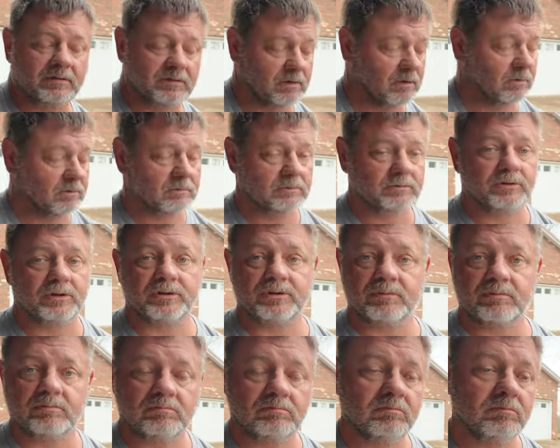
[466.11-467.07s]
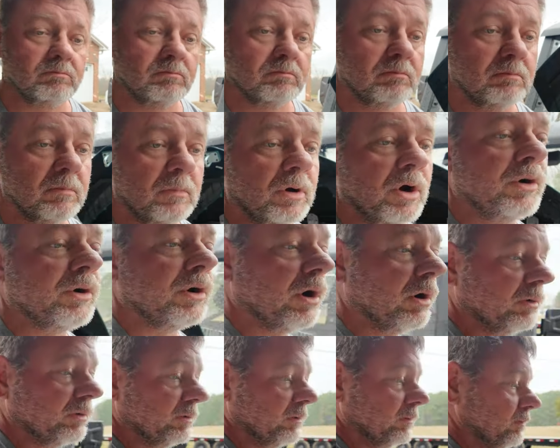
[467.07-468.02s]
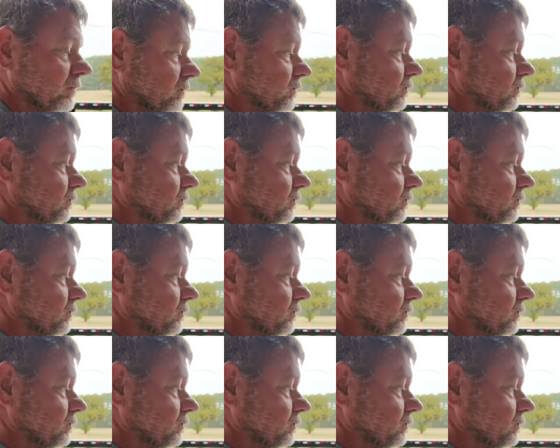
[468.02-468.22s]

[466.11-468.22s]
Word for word: So just, who knows?